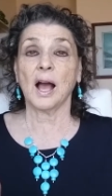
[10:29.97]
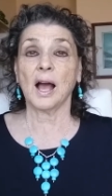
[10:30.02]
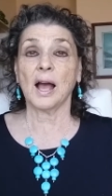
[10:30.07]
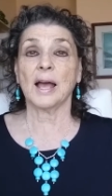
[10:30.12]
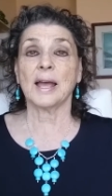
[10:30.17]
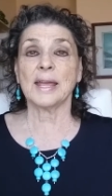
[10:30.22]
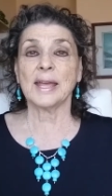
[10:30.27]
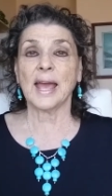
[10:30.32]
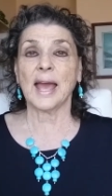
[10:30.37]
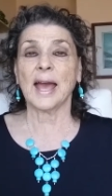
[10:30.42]

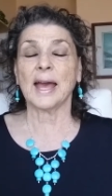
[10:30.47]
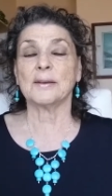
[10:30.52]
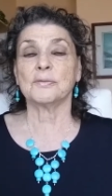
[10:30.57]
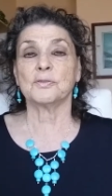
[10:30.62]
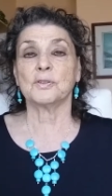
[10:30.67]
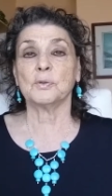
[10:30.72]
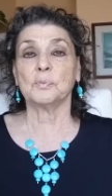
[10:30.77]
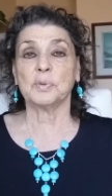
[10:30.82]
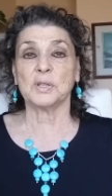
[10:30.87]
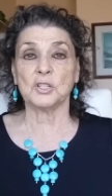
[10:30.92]
I
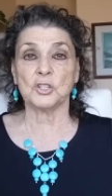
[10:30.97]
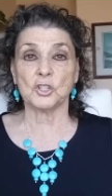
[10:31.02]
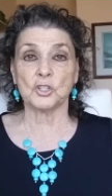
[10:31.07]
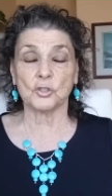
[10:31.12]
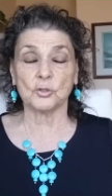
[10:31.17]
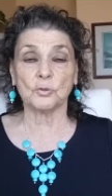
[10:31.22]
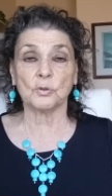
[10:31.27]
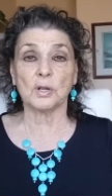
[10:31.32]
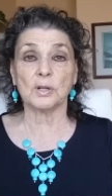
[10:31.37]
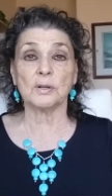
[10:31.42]
have to be
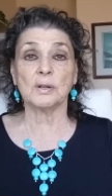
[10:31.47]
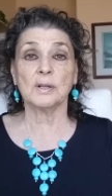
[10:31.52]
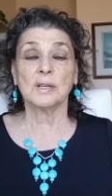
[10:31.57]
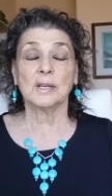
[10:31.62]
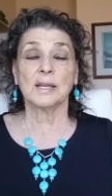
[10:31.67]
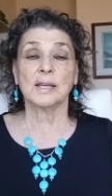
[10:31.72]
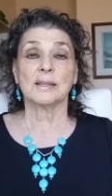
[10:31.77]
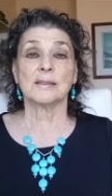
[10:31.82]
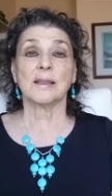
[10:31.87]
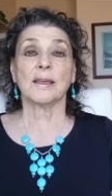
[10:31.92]
sure
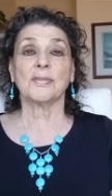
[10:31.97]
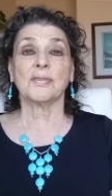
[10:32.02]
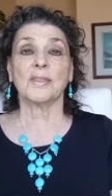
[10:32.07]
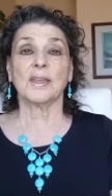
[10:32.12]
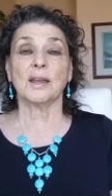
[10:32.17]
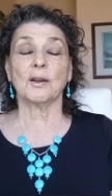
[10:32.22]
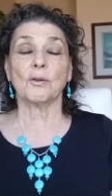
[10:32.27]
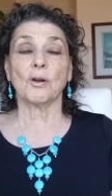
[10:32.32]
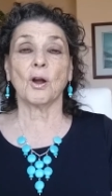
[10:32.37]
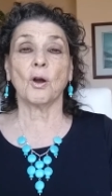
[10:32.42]
that
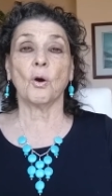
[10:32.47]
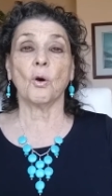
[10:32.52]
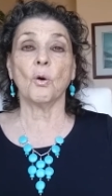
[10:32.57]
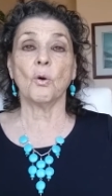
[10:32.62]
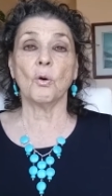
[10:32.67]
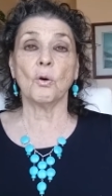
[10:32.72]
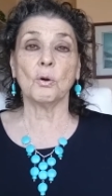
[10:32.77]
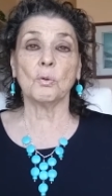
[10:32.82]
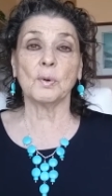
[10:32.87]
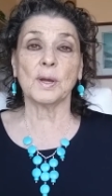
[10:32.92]
there are
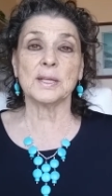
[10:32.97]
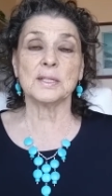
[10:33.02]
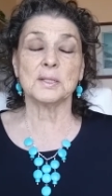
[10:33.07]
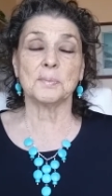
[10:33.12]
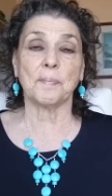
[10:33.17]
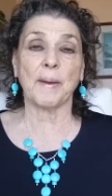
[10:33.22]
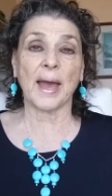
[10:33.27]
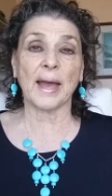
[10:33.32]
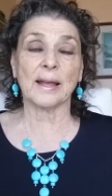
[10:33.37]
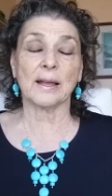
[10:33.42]
always
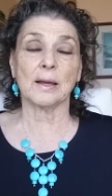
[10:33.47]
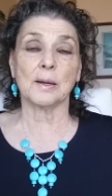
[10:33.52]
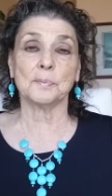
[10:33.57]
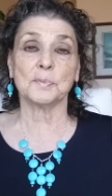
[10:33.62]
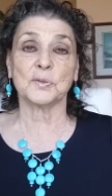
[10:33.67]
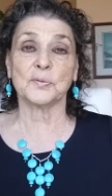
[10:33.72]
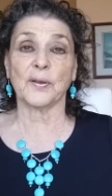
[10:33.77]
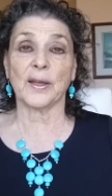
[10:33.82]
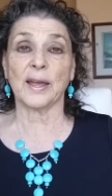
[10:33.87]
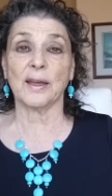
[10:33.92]

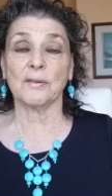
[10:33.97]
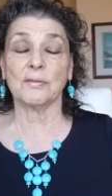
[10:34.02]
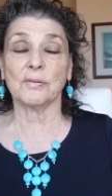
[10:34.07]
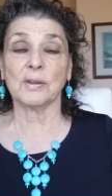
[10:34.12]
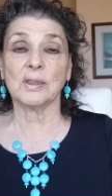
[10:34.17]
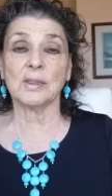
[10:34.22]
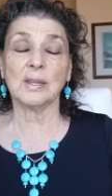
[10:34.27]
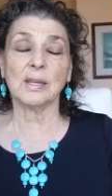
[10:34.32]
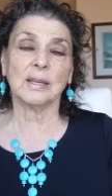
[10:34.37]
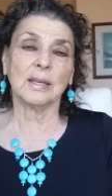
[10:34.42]
backups for
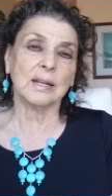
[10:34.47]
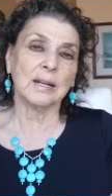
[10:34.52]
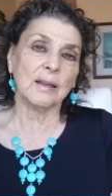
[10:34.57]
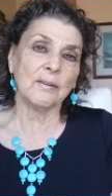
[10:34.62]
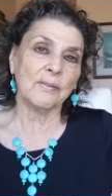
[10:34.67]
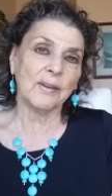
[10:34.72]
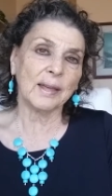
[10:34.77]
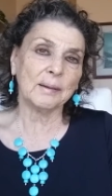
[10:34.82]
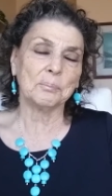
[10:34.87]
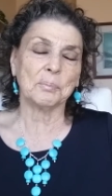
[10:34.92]
everything. And
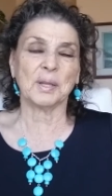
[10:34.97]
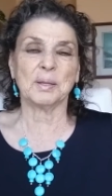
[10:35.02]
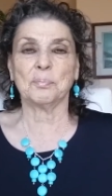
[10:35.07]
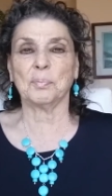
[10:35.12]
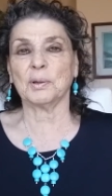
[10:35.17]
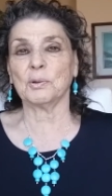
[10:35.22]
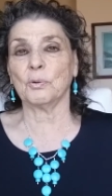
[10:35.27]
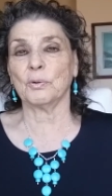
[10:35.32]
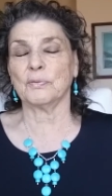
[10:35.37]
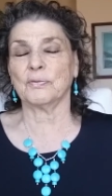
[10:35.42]
I've had
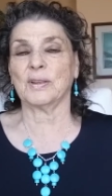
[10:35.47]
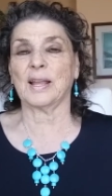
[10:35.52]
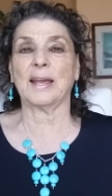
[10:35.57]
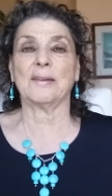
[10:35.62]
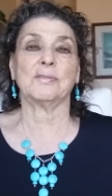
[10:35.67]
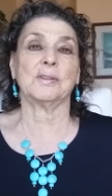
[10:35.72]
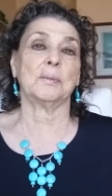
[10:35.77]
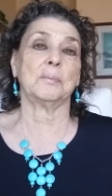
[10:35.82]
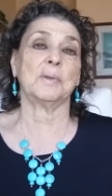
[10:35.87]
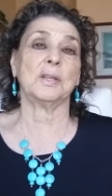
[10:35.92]
people who have
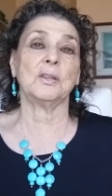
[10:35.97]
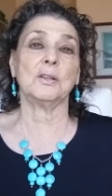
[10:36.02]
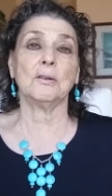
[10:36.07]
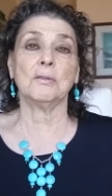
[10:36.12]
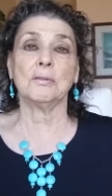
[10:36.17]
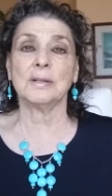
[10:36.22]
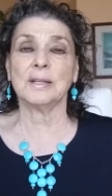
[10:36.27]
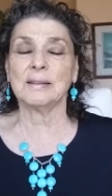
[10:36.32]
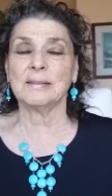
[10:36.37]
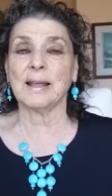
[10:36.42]
laughed at me. You
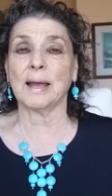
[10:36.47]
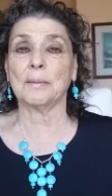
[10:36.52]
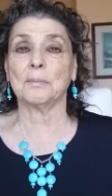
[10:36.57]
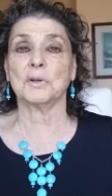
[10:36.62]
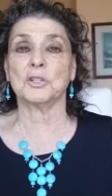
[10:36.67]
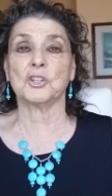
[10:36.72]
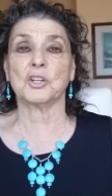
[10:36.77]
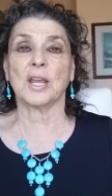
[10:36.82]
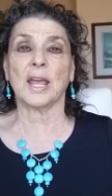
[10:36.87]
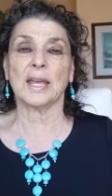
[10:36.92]
don't need that
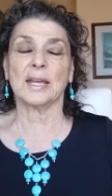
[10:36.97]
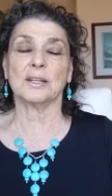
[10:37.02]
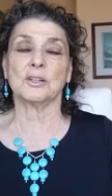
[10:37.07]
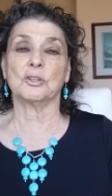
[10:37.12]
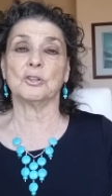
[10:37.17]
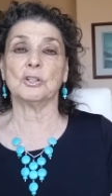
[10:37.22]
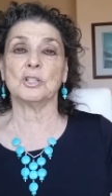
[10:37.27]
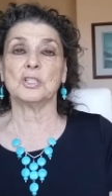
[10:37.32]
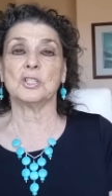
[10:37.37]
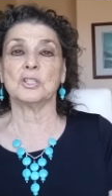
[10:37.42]
much canned
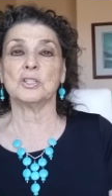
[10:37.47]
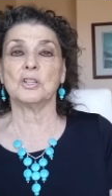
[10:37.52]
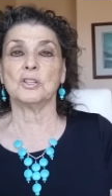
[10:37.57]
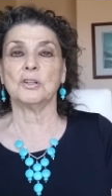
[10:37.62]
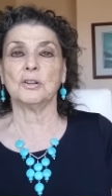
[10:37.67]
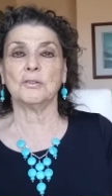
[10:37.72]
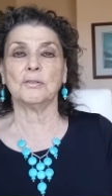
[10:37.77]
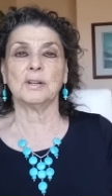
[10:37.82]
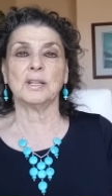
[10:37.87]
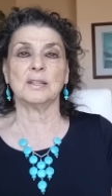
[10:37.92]
goods, and
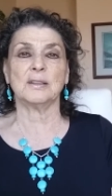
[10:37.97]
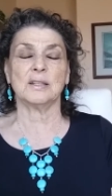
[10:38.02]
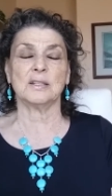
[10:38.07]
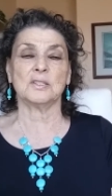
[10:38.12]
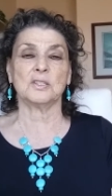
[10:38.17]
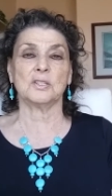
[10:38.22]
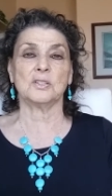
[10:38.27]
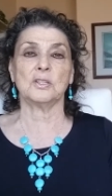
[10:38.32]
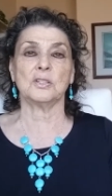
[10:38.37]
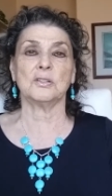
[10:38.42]
you don't need
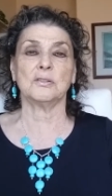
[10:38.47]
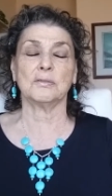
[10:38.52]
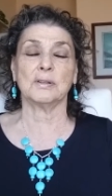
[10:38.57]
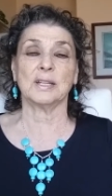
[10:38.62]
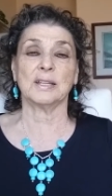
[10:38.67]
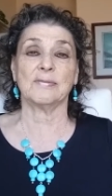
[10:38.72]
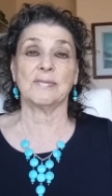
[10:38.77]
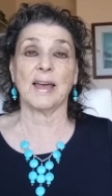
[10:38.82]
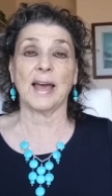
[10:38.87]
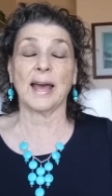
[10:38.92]
this, and you don't
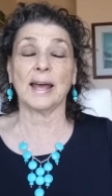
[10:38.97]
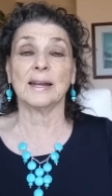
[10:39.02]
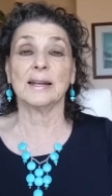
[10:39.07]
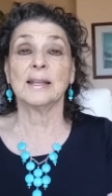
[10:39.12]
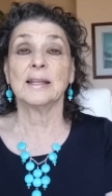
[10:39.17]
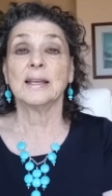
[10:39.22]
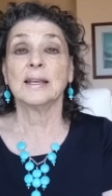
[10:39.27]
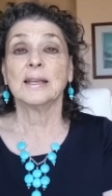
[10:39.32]
need that